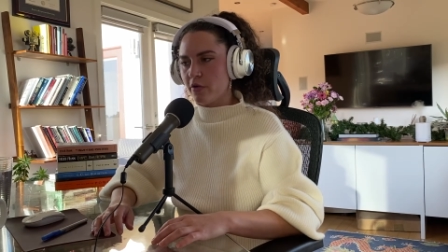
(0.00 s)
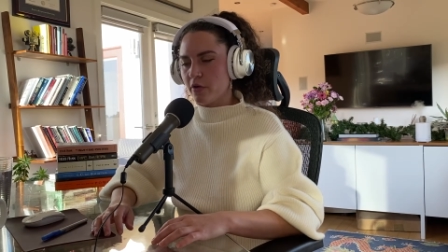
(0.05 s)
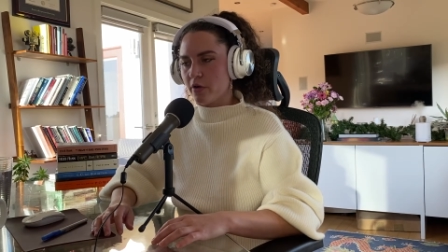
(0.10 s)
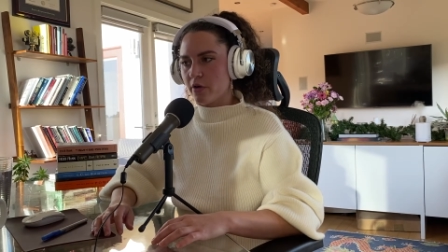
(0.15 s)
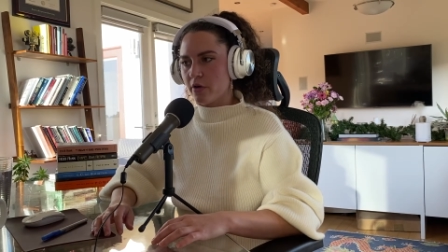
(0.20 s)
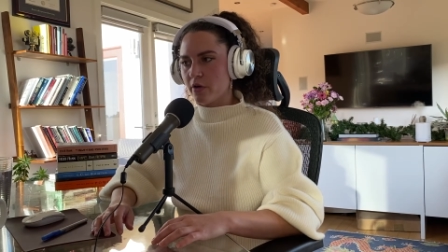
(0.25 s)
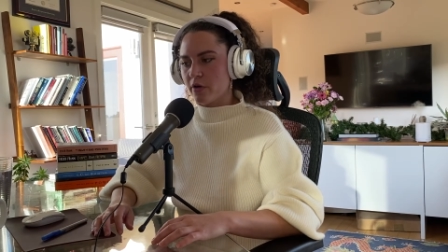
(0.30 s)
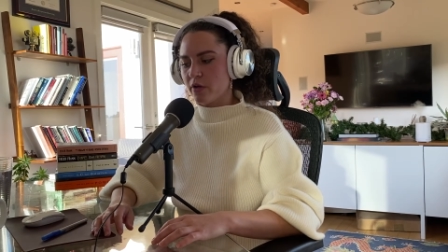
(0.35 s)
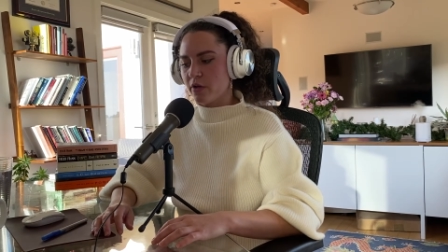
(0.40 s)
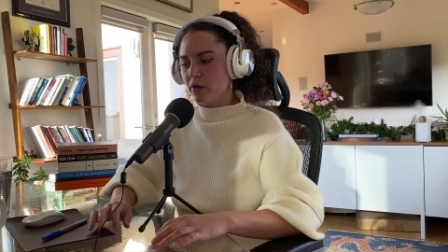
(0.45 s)

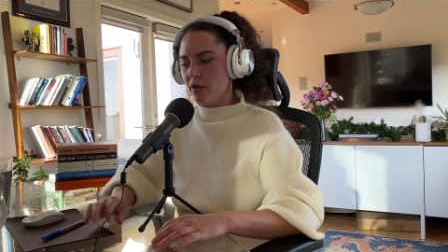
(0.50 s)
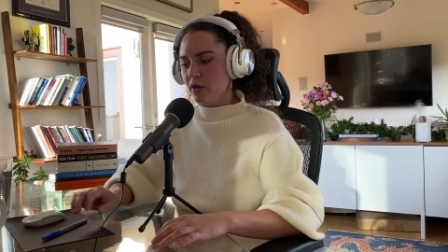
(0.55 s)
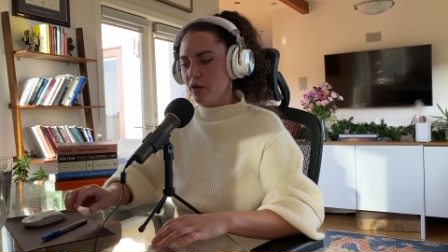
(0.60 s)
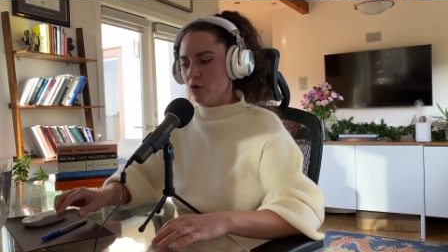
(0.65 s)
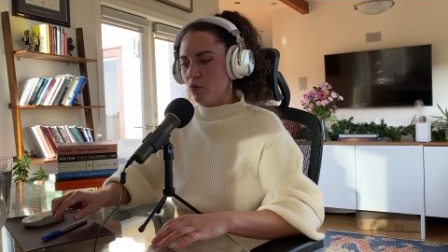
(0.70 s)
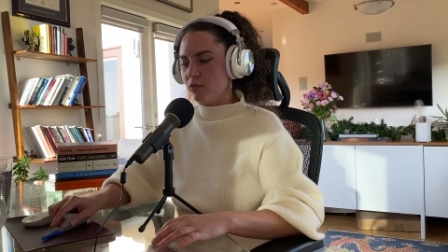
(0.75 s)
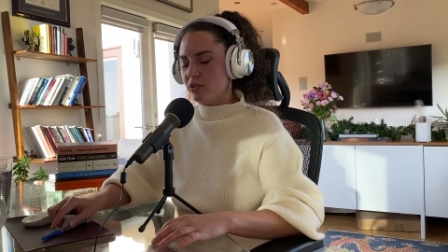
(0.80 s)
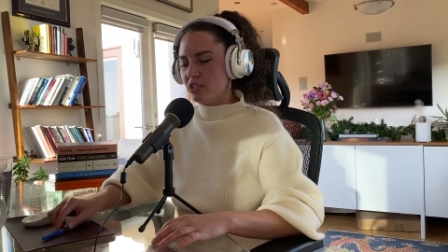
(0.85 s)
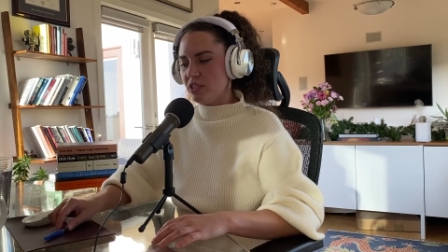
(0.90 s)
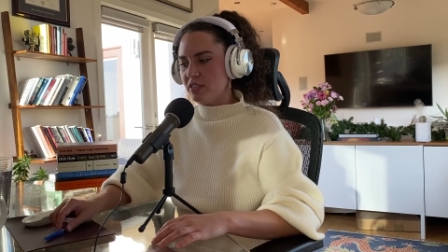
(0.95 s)
her,
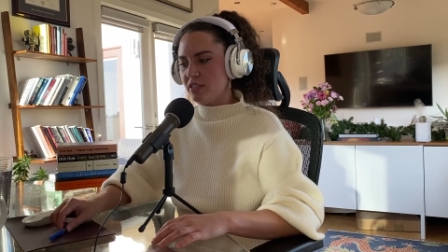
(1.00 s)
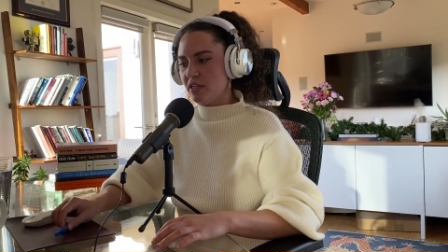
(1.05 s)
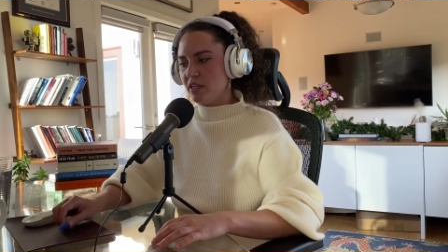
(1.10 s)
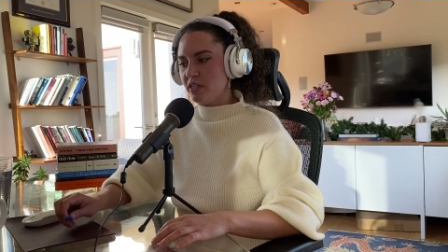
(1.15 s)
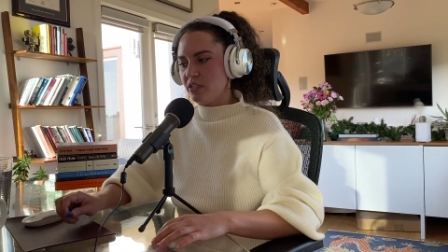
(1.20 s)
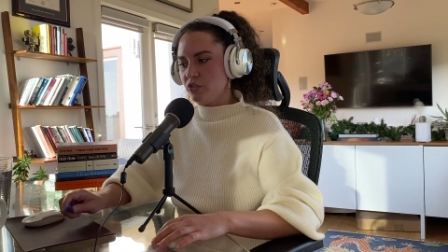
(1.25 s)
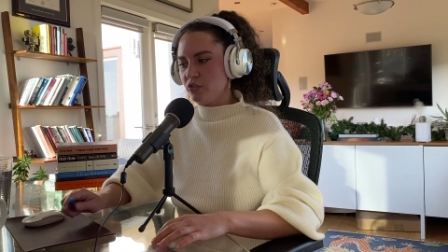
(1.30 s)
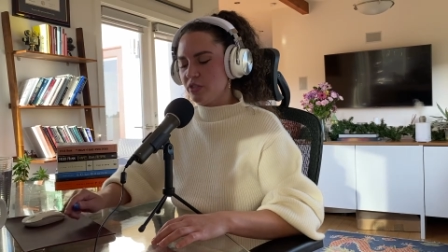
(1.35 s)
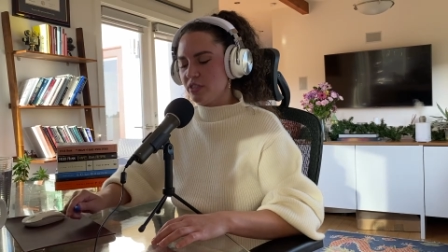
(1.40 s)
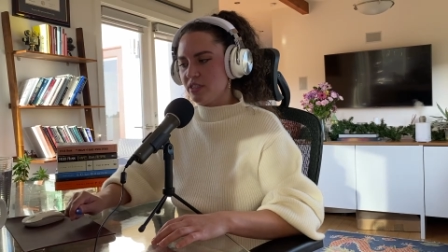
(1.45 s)
which is an
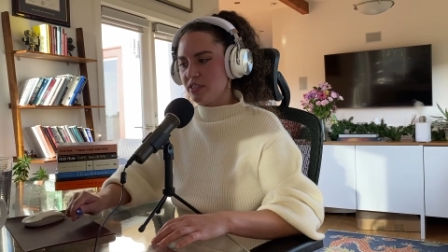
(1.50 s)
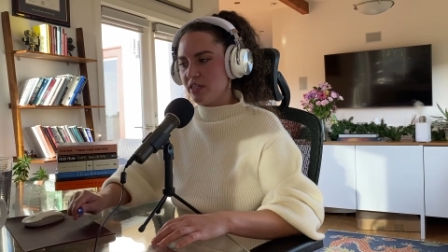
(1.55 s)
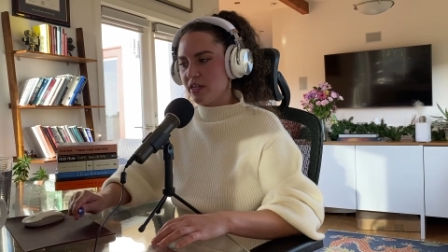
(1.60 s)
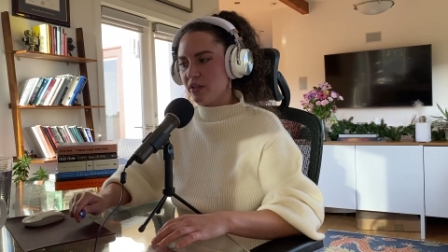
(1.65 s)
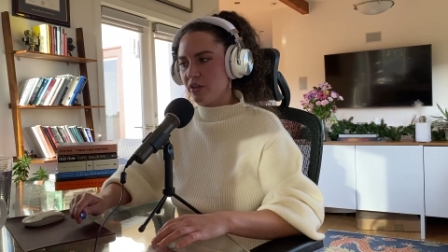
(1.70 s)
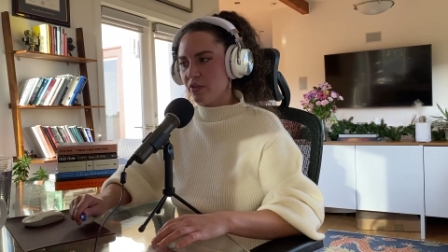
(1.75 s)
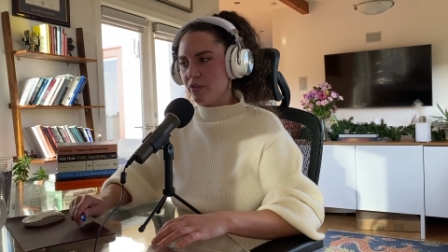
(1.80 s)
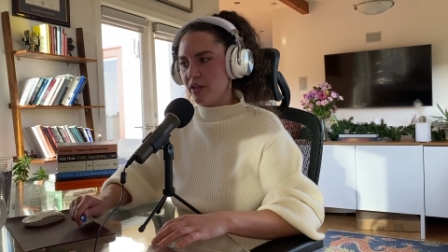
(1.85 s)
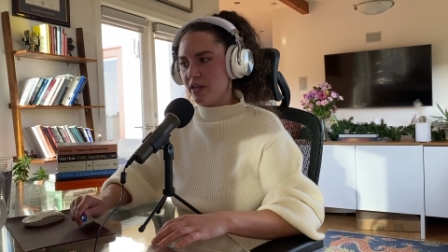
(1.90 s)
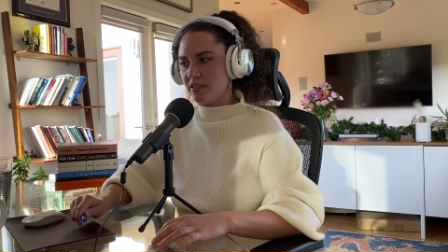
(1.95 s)
interesting
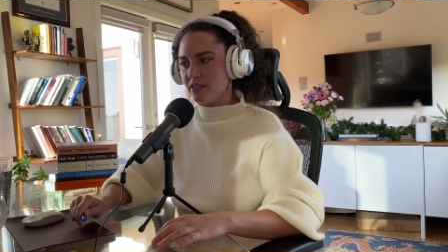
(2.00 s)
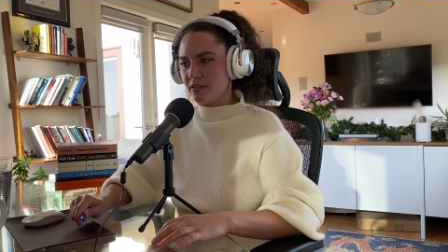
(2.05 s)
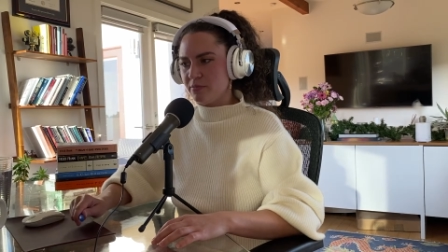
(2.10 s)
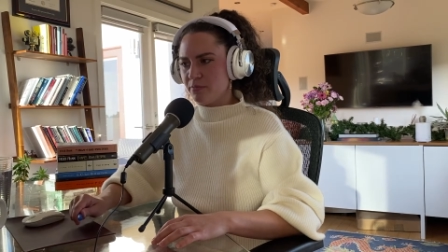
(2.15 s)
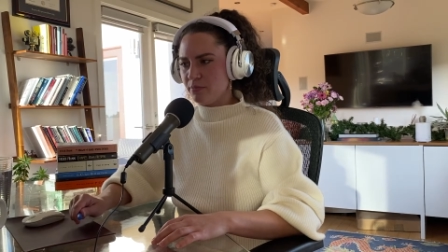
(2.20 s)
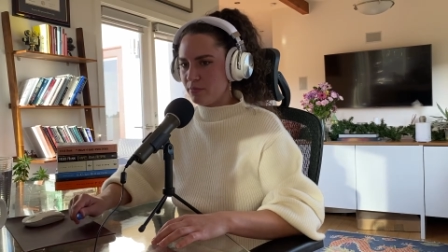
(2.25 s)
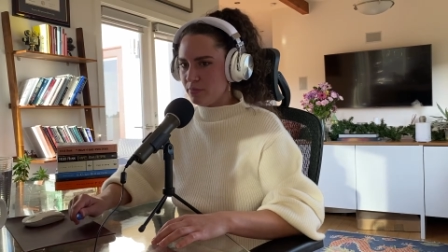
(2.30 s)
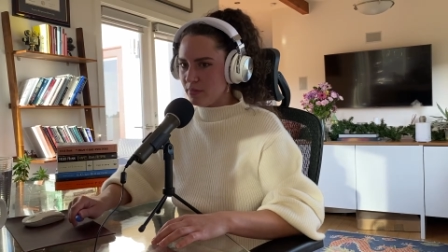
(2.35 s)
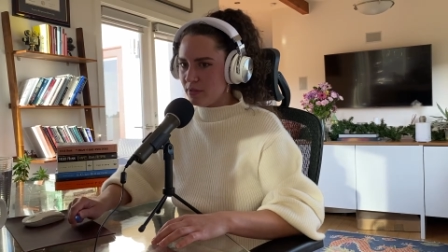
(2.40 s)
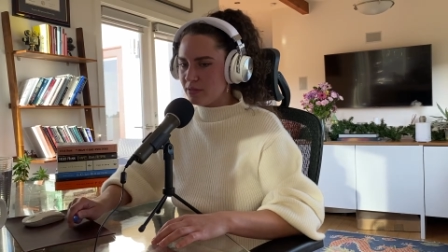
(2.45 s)
it's
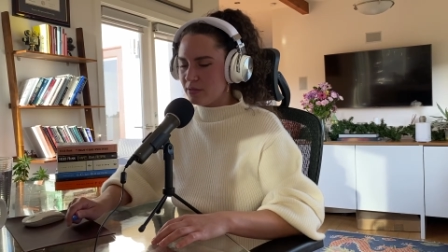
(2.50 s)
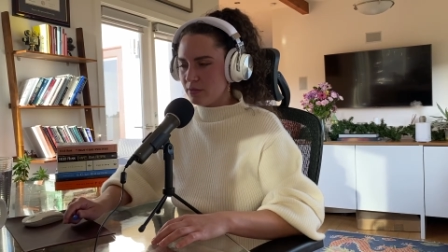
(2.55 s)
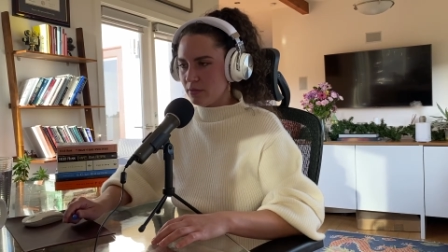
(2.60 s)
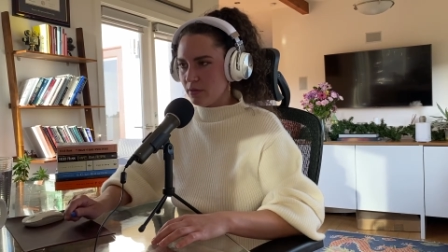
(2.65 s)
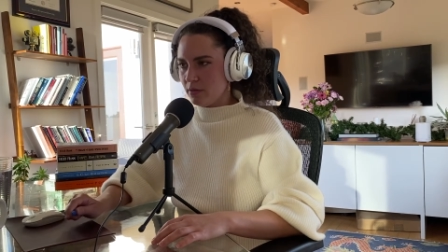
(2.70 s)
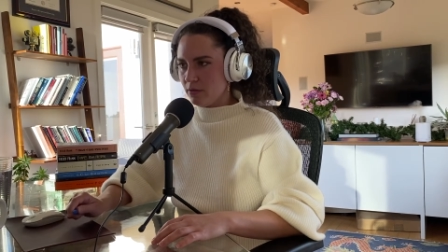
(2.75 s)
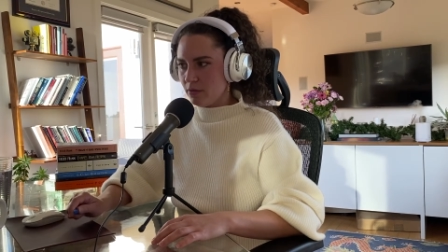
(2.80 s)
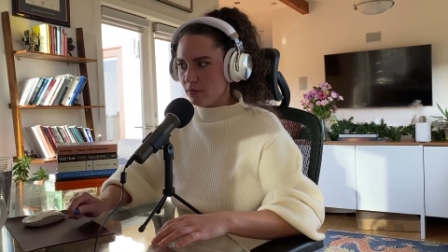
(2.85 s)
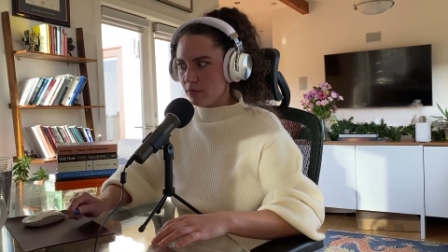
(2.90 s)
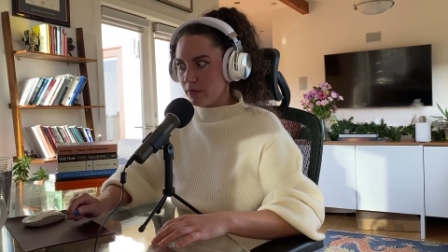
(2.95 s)
a
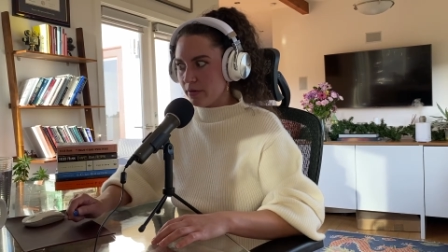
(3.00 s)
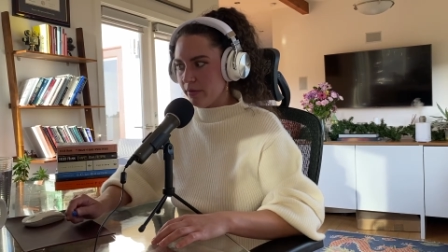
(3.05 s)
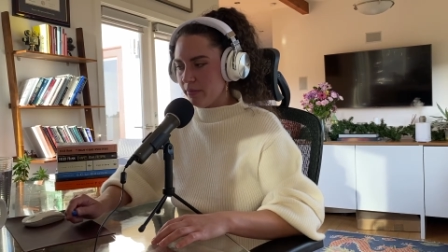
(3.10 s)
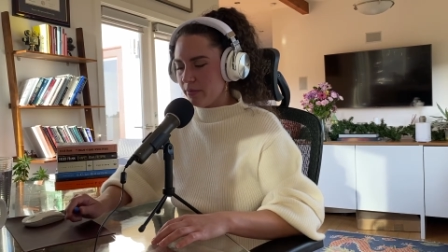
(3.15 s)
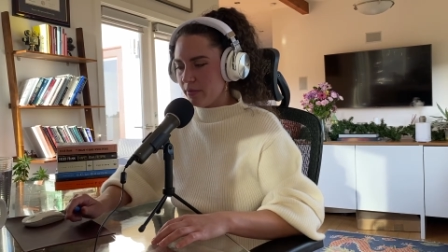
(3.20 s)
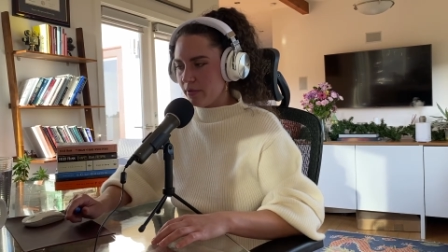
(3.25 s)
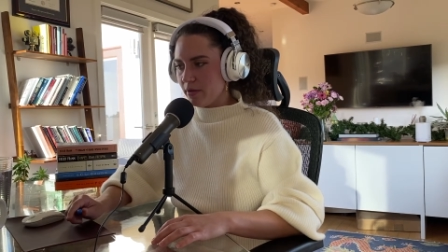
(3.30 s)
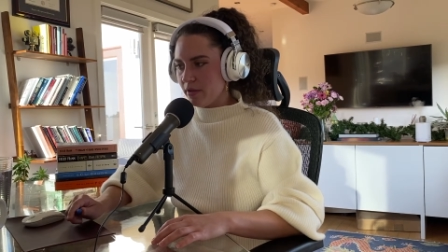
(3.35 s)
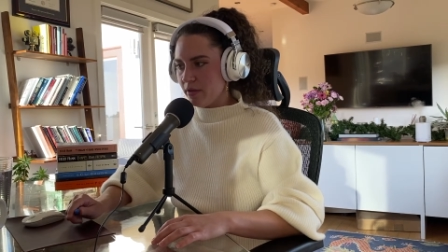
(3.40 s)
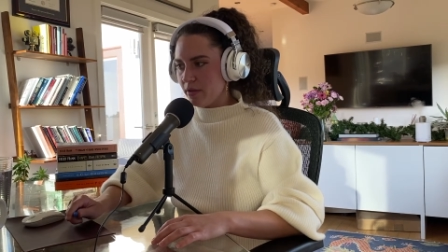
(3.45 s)
little
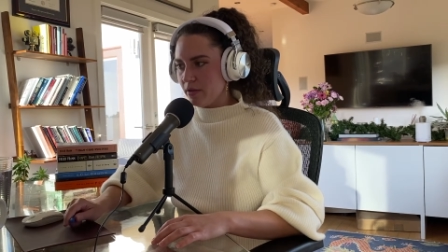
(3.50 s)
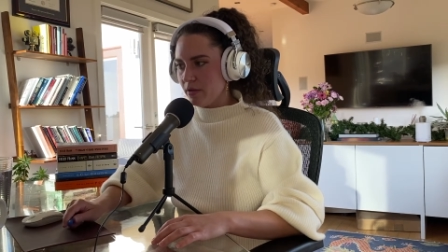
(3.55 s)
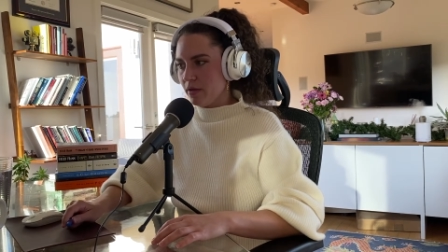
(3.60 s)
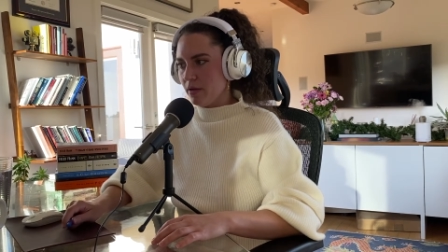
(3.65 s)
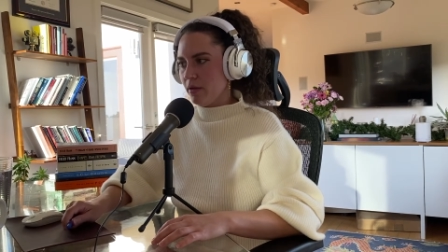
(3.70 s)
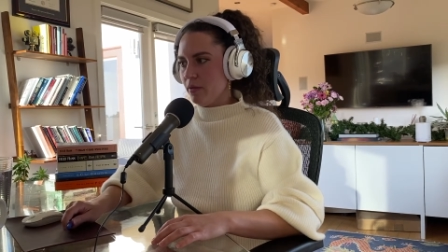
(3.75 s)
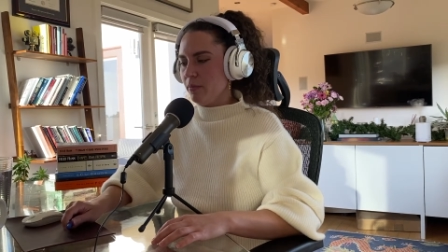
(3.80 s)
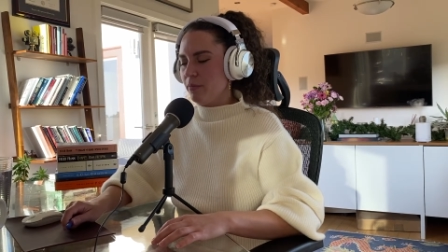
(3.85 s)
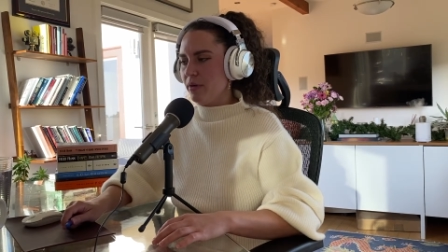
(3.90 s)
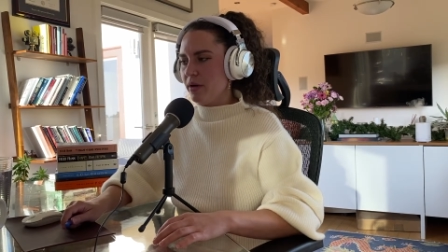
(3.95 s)
creepy,
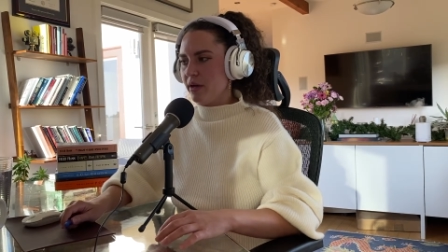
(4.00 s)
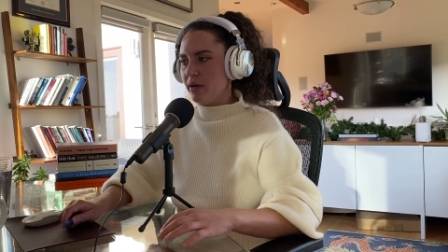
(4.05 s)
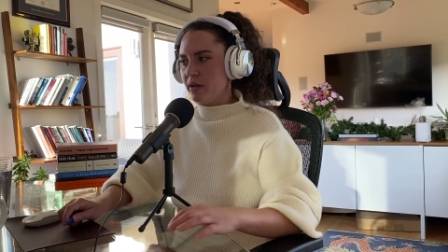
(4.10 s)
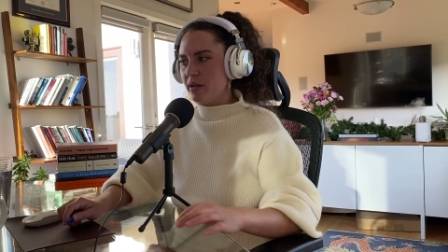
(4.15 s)
but